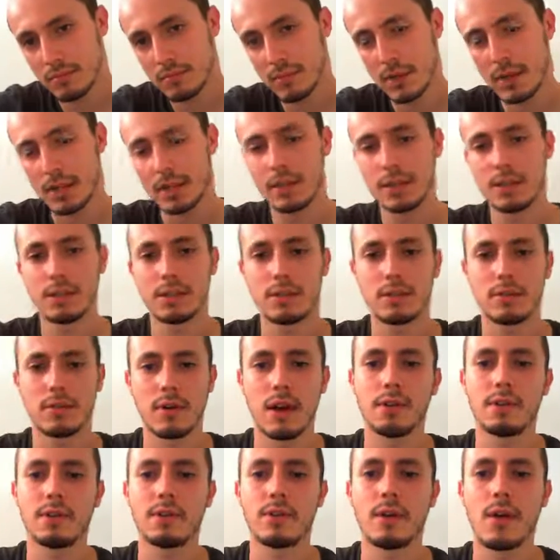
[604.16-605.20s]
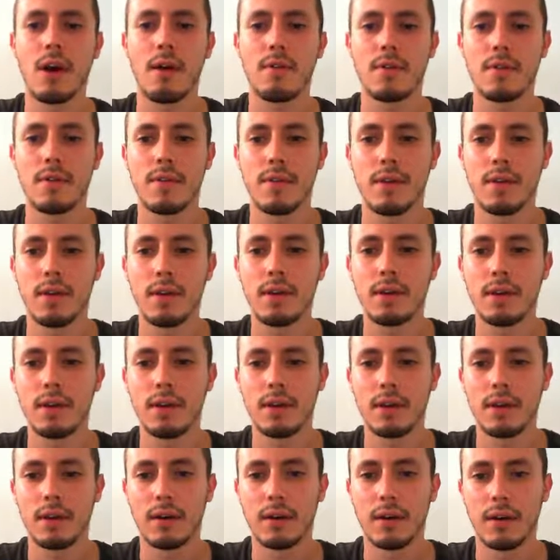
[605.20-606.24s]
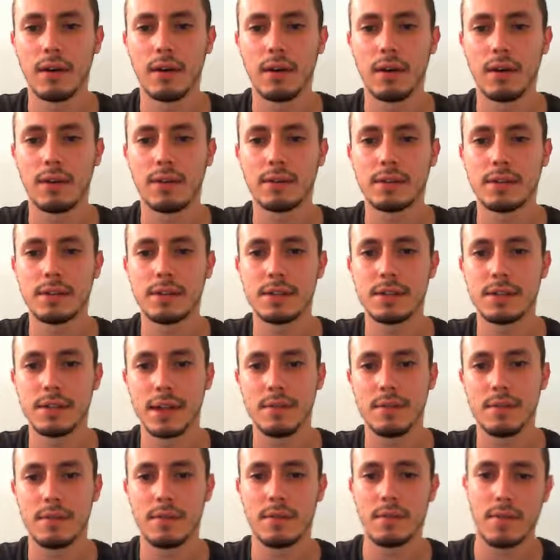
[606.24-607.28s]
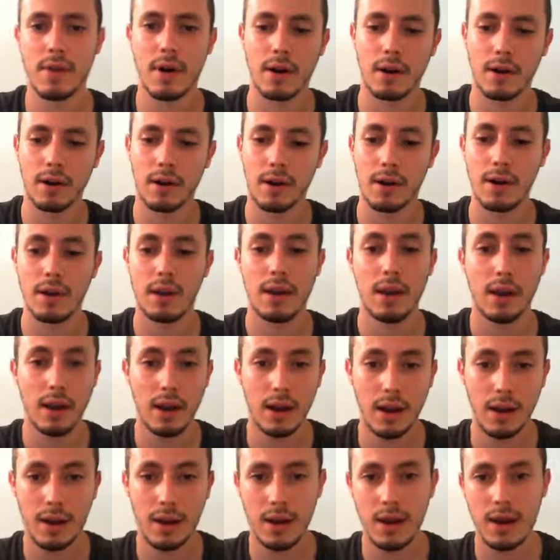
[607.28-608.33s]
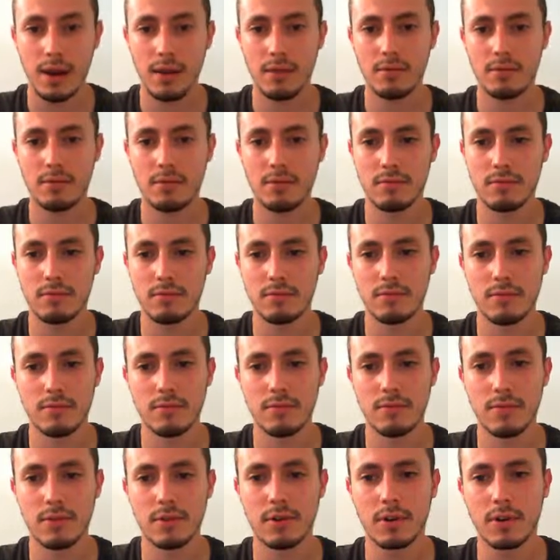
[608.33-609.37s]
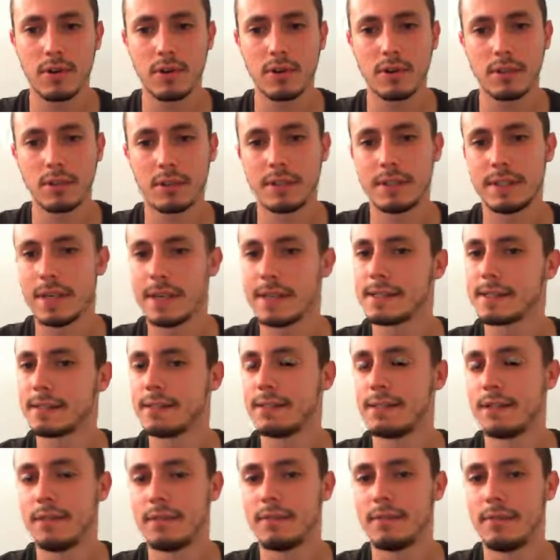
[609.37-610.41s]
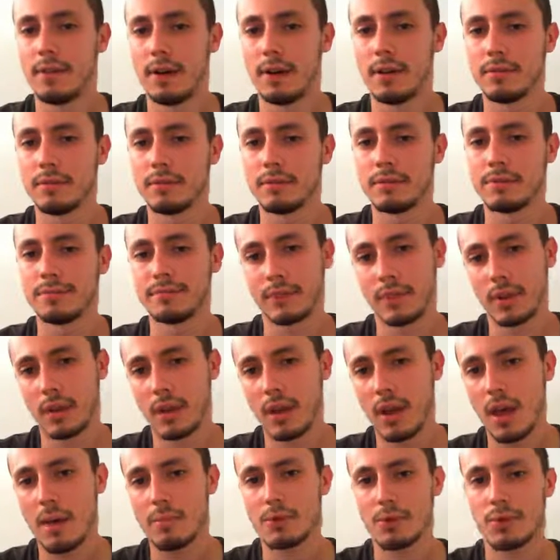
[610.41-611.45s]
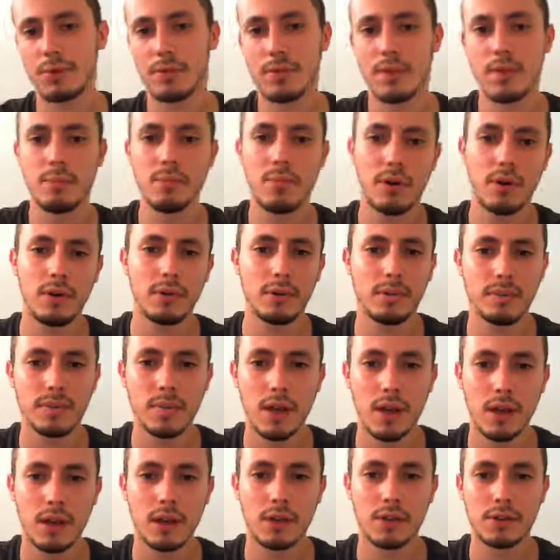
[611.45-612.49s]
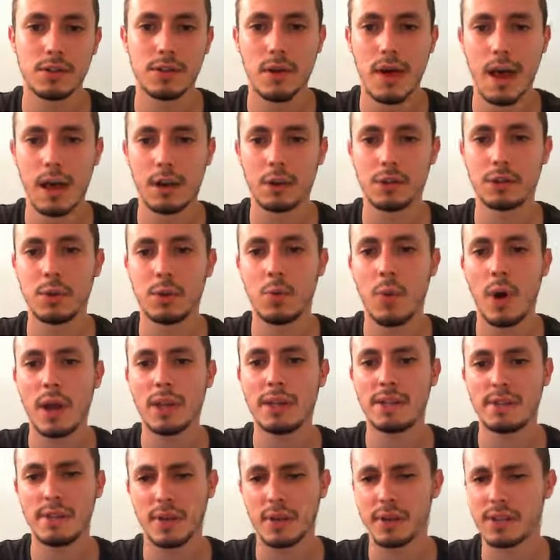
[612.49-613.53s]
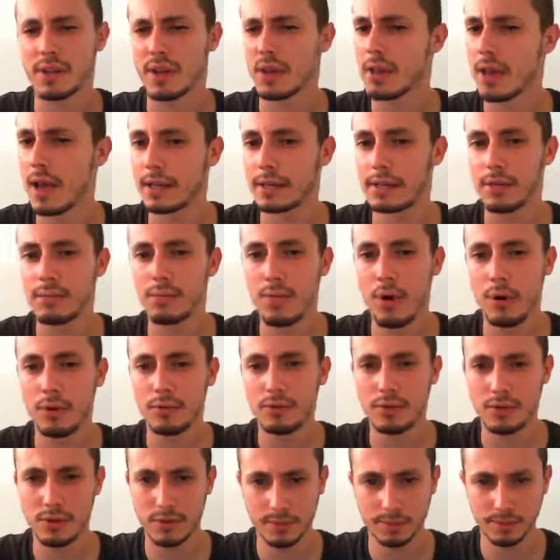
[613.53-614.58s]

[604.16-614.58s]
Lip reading: at least trying to cover the 7th rank. And now rook takes on d5. capturing the pawn. So actually white starts collecting pawns,